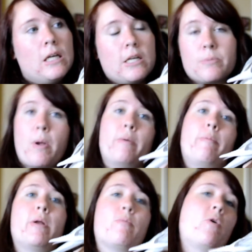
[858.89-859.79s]
It's probably
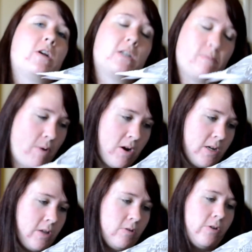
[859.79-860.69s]
pretty boring compared
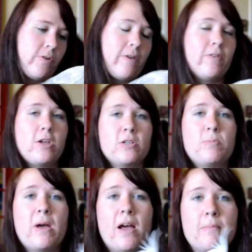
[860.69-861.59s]
to other loot crate videos,
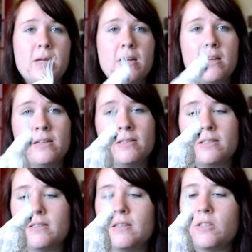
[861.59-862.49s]
but I mean,
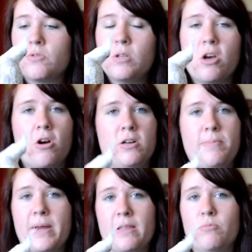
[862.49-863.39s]
it's really hard to
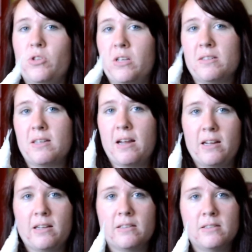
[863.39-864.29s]
make them really
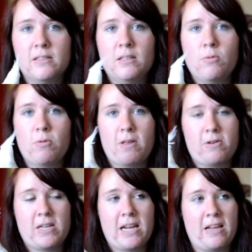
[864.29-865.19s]
exciting
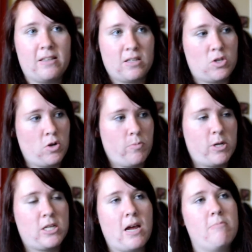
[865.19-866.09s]
without taking so
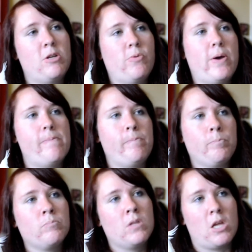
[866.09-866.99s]
much time to do it
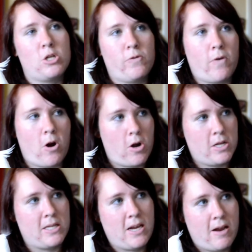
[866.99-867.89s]
that you've already
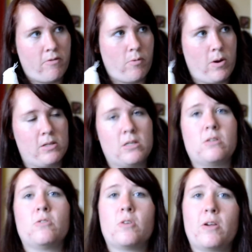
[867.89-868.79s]
seen everyone else's
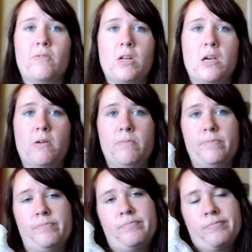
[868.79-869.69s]
loot crate video
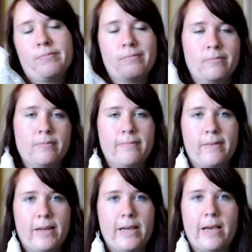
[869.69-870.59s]

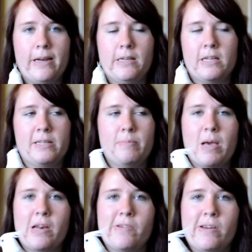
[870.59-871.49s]
and it doesn't
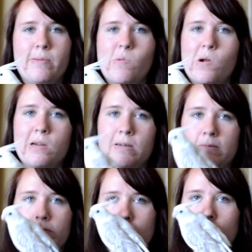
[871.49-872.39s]
matter anymore.
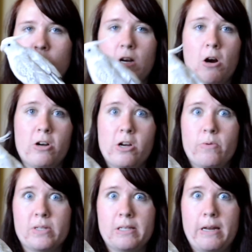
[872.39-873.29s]
I already know
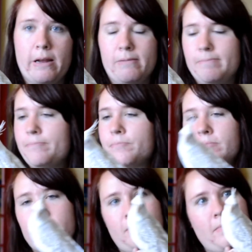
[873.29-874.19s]
what's in it.
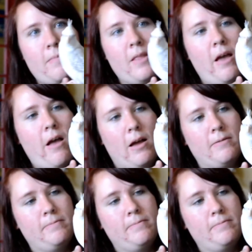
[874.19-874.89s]
Huh.